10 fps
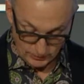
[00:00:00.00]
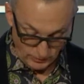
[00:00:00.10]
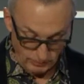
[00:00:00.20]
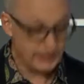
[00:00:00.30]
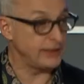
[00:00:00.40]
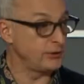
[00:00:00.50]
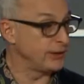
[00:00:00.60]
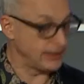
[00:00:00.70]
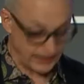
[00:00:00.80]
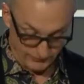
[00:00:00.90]
we're really doing
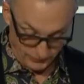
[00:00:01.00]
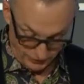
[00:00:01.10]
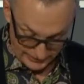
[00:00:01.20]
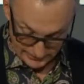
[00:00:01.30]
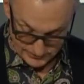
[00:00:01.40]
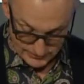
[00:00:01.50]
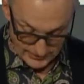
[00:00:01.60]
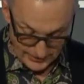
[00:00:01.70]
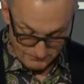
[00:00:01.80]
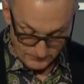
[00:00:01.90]
a lot of new things.
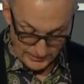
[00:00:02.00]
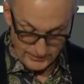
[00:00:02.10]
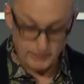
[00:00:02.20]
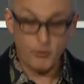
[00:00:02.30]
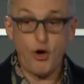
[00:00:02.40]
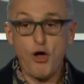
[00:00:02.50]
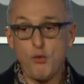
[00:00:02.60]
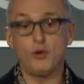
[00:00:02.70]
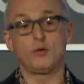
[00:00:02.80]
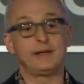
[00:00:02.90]
And, and all
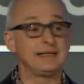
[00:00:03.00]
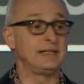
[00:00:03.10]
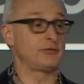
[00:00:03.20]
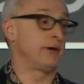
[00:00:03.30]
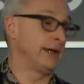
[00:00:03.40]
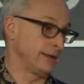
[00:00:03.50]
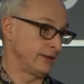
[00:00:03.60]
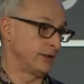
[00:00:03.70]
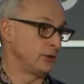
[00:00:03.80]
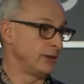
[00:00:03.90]
we're really trying to
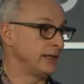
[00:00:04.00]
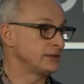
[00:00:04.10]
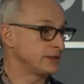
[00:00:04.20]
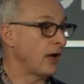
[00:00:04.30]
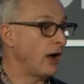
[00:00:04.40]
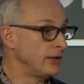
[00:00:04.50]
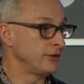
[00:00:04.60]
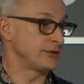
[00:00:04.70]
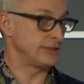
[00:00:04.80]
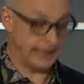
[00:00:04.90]
do is
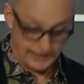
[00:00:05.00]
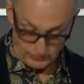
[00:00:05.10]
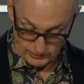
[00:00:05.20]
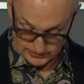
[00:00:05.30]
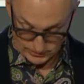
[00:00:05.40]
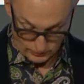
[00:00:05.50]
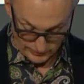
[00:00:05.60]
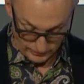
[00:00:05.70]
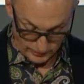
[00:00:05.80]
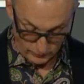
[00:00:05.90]
understand what's
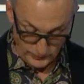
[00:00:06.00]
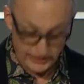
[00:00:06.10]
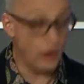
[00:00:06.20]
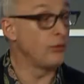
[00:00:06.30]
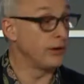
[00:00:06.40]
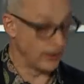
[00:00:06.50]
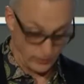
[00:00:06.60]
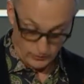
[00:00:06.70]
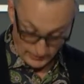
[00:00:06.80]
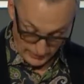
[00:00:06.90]
going on. We don't
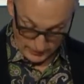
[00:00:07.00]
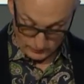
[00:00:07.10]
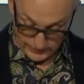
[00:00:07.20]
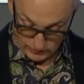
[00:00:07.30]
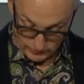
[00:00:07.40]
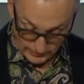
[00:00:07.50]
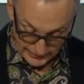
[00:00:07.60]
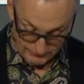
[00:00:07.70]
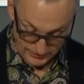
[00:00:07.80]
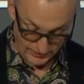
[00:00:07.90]
know. We don't
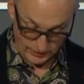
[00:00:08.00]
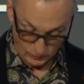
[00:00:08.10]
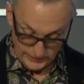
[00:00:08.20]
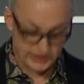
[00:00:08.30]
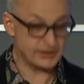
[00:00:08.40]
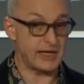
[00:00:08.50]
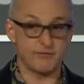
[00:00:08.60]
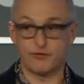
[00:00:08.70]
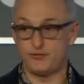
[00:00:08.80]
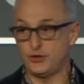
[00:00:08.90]
claim to know. We just
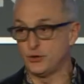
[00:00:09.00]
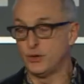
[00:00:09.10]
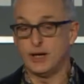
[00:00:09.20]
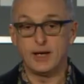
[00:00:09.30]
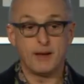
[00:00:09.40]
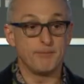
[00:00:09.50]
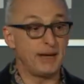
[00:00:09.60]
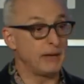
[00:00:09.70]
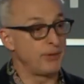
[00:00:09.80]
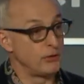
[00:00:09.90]
have a few
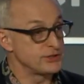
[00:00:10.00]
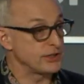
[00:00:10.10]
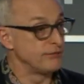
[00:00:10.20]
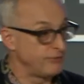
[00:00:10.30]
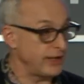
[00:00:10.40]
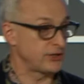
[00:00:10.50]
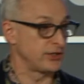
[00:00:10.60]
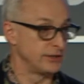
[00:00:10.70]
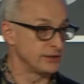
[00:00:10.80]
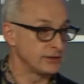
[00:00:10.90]
bare bones
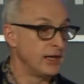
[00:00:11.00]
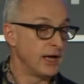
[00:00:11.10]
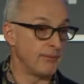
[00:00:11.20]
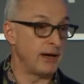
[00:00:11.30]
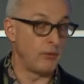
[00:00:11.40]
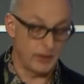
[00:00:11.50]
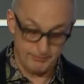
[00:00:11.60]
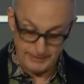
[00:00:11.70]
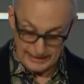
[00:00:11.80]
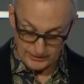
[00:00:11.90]
convictions about what
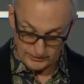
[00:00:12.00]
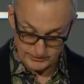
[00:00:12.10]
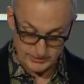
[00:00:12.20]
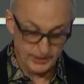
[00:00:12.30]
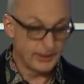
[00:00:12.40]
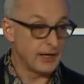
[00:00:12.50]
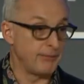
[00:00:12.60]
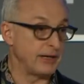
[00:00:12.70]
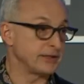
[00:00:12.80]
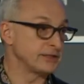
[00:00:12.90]
matters
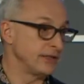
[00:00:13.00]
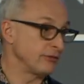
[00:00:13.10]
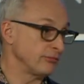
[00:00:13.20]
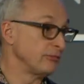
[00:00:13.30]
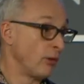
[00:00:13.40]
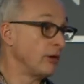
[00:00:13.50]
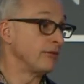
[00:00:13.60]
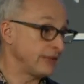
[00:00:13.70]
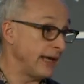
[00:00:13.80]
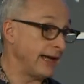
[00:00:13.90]
about the central role
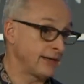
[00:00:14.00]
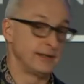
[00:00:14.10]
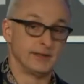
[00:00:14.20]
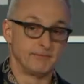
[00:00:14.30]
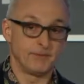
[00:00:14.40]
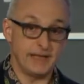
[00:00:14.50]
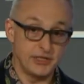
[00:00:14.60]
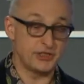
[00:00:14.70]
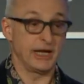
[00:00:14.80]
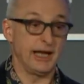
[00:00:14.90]
of tech
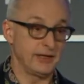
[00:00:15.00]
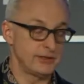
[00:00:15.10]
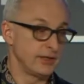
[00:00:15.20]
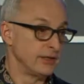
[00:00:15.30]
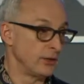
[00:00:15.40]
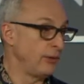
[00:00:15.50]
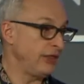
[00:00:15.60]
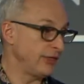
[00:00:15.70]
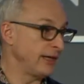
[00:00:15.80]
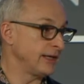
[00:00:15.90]
in change that we
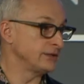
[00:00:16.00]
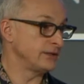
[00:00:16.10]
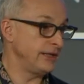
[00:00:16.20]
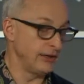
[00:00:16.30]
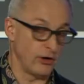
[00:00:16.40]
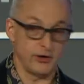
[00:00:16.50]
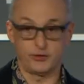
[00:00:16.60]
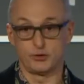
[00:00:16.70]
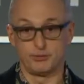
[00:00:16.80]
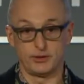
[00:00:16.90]
think is
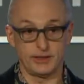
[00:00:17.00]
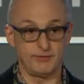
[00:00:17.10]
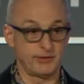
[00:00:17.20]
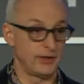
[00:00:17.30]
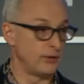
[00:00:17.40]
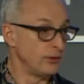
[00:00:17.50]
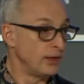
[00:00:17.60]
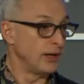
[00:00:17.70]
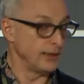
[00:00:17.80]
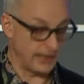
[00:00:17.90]
inarguable, even though
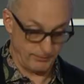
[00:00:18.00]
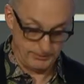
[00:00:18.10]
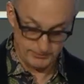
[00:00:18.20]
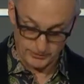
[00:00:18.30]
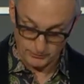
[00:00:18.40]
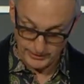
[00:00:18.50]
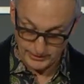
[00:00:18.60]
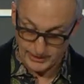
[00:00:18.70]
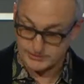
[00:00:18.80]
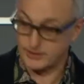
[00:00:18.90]
a lot of people don't
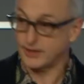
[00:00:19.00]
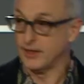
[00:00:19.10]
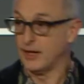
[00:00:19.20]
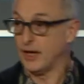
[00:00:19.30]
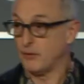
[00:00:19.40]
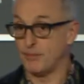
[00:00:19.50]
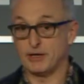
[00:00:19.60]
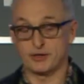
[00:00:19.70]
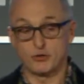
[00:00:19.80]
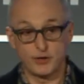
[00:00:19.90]
realize it,
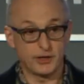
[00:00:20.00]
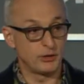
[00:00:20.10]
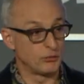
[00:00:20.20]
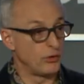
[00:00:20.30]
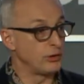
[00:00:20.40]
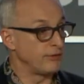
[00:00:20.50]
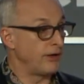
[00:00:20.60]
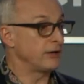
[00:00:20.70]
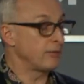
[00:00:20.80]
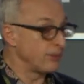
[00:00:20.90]
about the critical role of
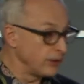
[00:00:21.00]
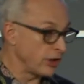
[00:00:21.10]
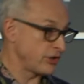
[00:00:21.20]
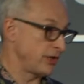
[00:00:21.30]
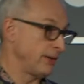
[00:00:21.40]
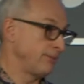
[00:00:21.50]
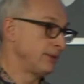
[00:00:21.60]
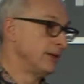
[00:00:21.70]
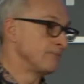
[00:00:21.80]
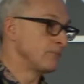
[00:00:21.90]
entrepreneurship
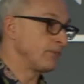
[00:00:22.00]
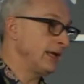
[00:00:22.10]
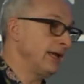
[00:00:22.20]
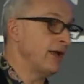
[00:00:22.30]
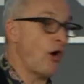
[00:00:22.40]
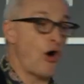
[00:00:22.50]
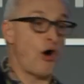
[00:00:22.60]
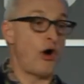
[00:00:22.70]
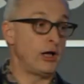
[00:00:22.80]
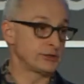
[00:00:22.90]
in
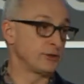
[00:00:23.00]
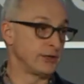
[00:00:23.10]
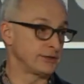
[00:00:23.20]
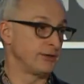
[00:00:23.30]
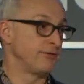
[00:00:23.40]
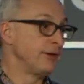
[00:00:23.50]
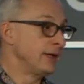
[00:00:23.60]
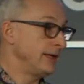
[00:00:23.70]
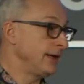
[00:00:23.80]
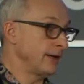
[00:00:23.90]
all sorts of
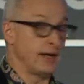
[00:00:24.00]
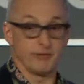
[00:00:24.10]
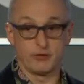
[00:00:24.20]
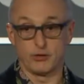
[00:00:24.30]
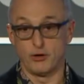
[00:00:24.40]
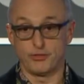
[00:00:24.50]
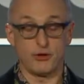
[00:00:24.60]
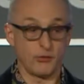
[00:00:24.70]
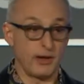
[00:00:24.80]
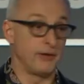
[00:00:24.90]
economic growth
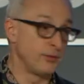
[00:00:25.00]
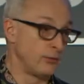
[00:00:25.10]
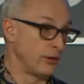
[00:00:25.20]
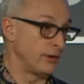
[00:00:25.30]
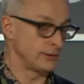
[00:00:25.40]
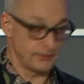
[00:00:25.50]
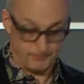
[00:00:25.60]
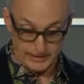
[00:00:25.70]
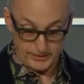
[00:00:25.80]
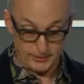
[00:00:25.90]
around the world
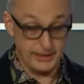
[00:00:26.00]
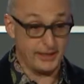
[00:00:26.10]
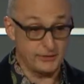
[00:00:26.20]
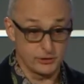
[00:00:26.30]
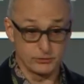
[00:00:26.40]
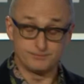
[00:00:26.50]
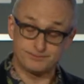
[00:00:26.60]
and the need to